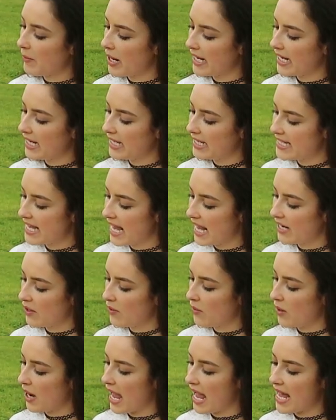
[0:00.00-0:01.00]
my
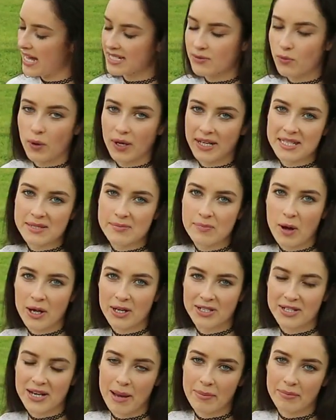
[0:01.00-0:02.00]
yellow and white
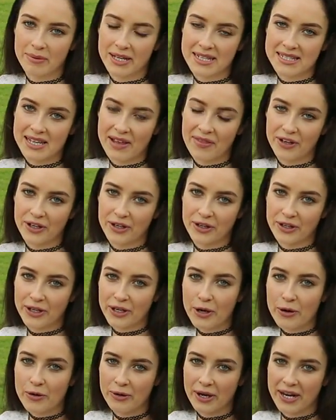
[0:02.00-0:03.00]
spotted napkins and they're gonna
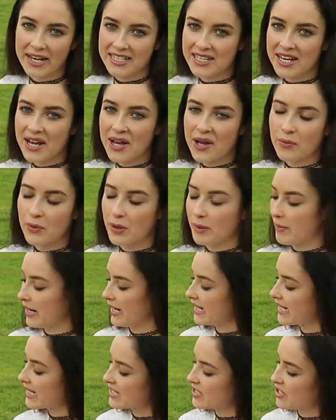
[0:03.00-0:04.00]
go great with
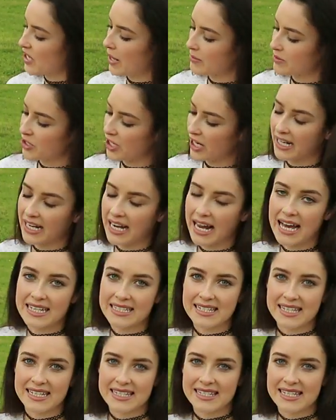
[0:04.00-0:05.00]
my little jam jar
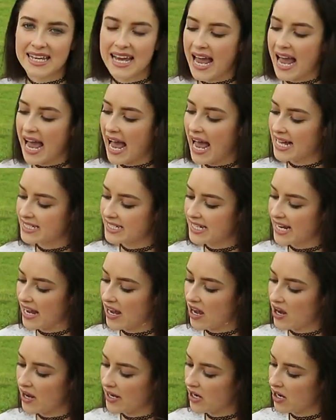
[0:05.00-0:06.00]
glasses. And
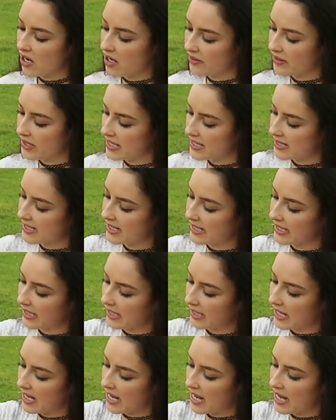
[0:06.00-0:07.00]
yeah, I got this
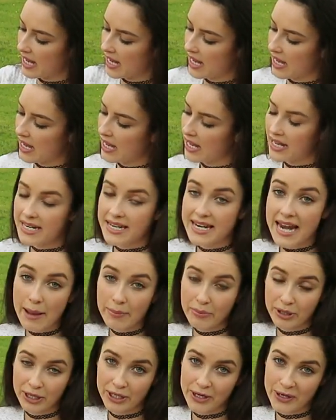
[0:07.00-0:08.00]
little
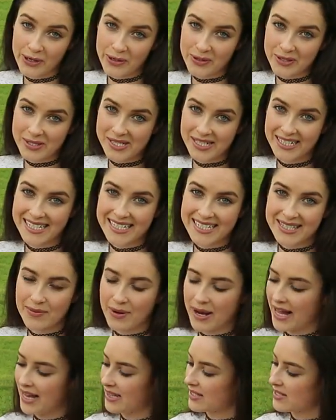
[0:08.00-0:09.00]
napkin holder as
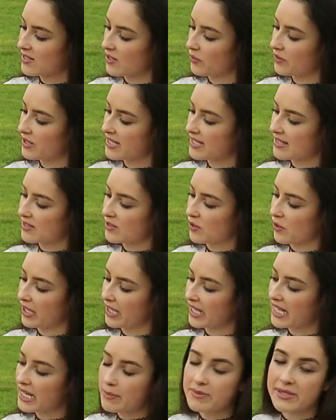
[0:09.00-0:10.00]
well so this is going
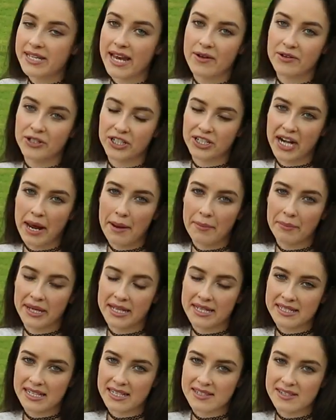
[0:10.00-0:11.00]
to keep down your
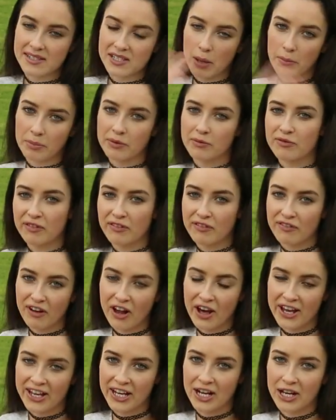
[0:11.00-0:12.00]
napkins and stop them from
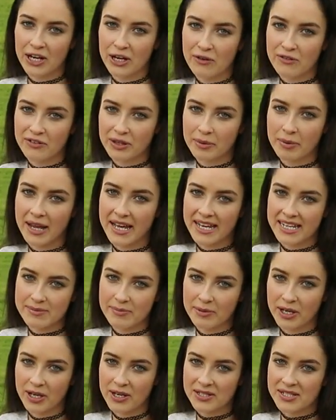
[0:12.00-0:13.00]
flying all over the place
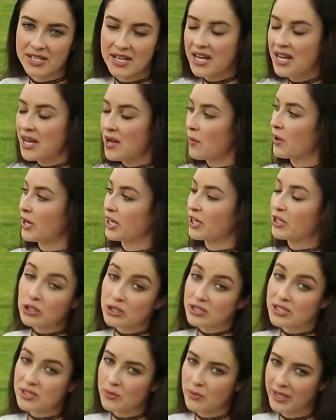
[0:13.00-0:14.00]
because when a
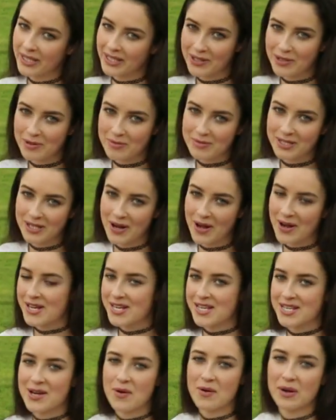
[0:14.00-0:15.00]
gust of wind comes
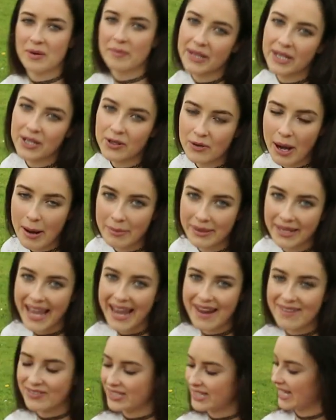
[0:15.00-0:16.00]
along you don't want to be grabbing
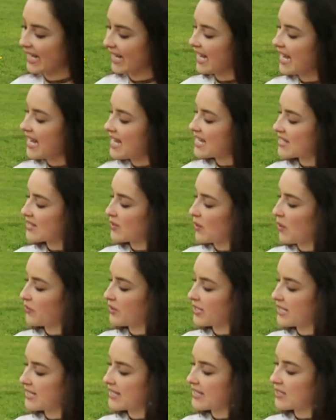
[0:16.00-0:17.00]
everything so
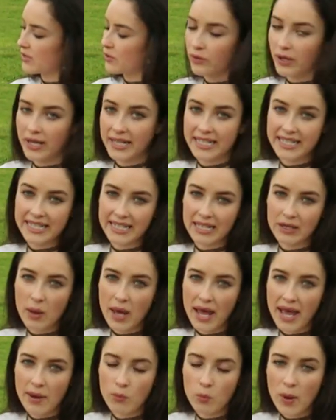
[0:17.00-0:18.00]
this is a great little
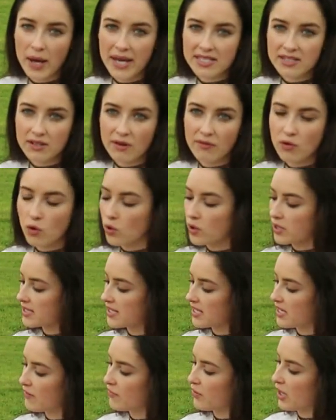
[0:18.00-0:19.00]
uh, weight of
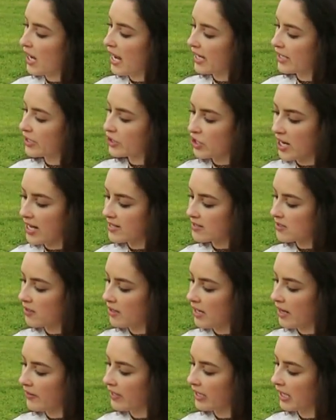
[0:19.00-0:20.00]
course if you can't get your hands
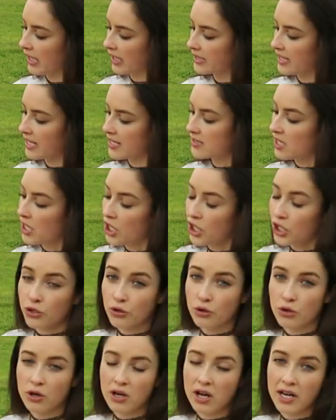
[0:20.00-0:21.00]
on anything like this
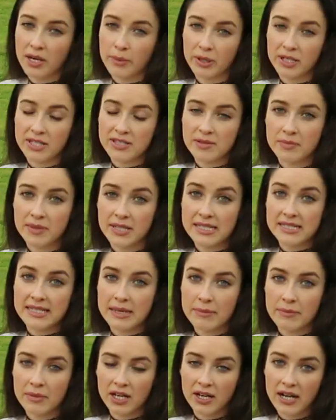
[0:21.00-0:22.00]
you could kind of bring something
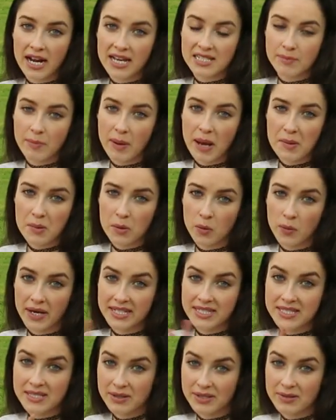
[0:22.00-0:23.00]
similar as a
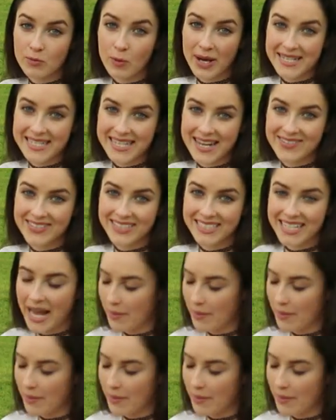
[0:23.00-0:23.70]
paperweight to weigh down your